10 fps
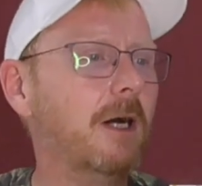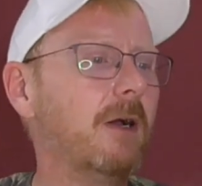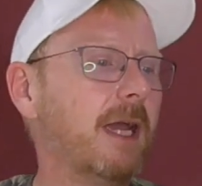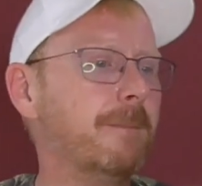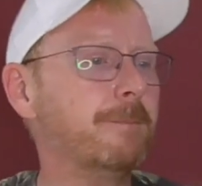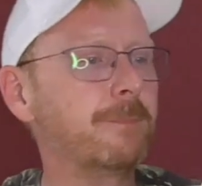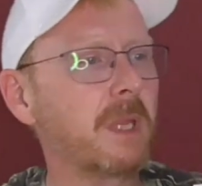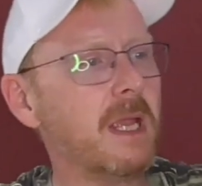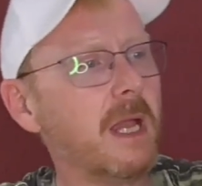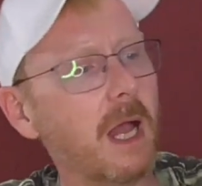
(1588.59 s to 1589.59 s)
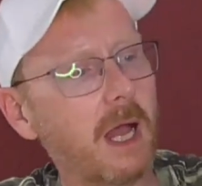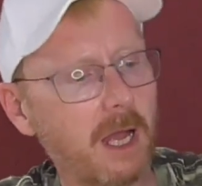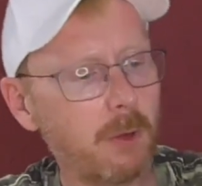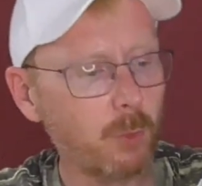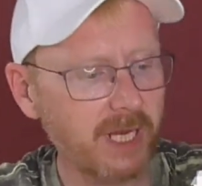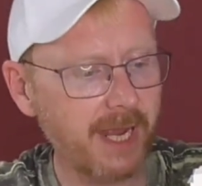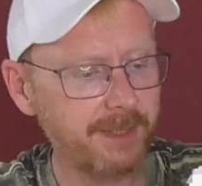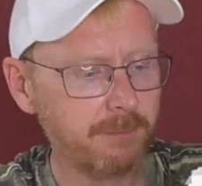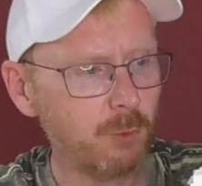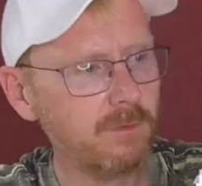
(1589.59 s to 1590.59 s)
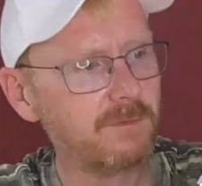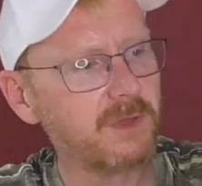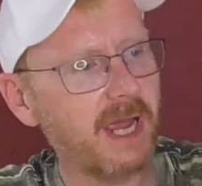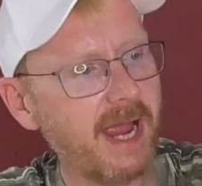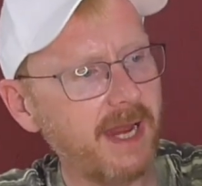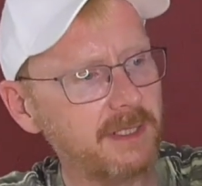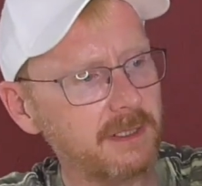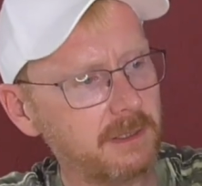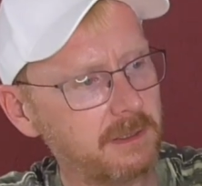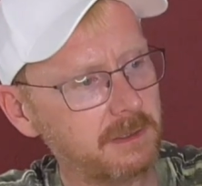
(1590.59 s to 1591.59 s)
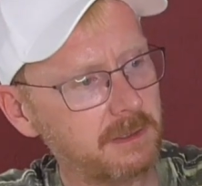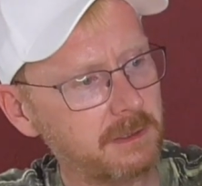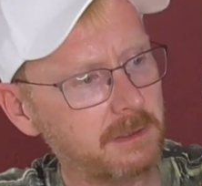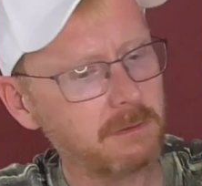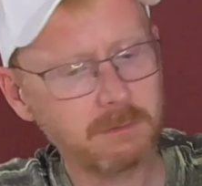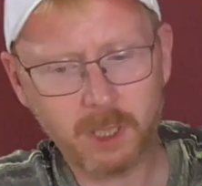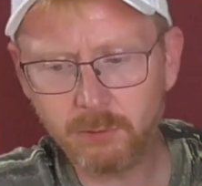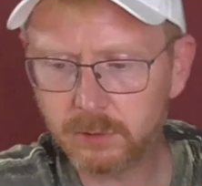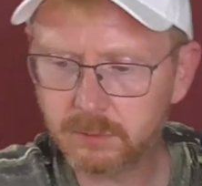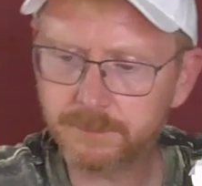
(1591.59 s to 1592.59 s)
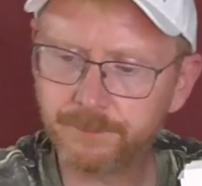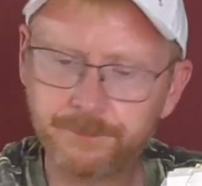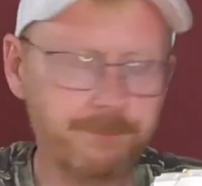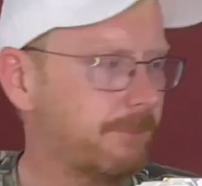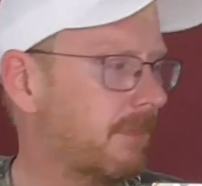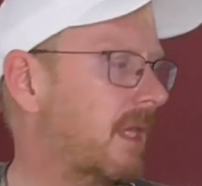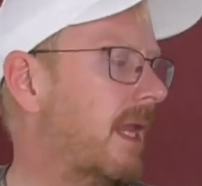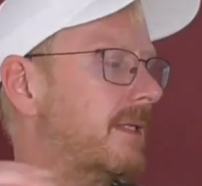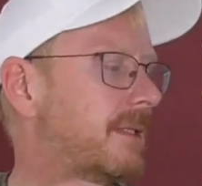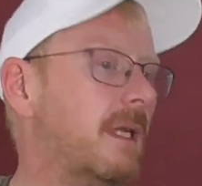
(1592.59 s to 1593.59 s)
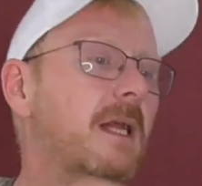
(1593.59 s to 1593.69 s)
Okay, we can move the head. Oh, yes.